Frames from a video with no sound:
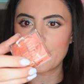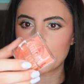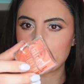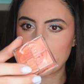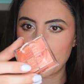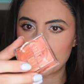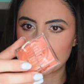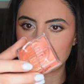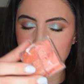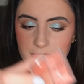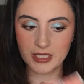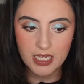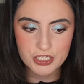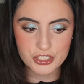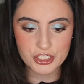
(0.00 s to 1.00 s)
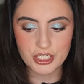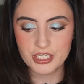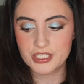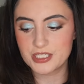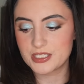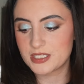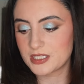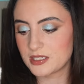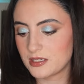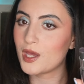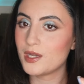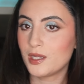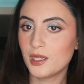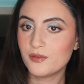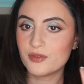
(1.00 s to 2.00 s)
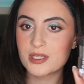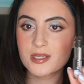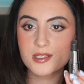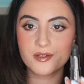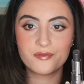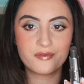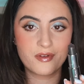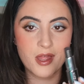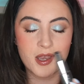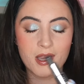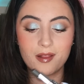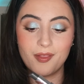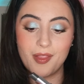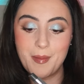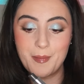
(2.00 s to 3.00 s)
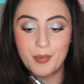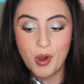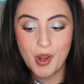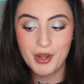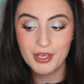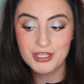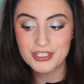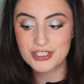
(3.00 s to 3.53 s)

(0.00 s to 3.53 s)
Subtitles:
their powder blushes, and even some fun lip products.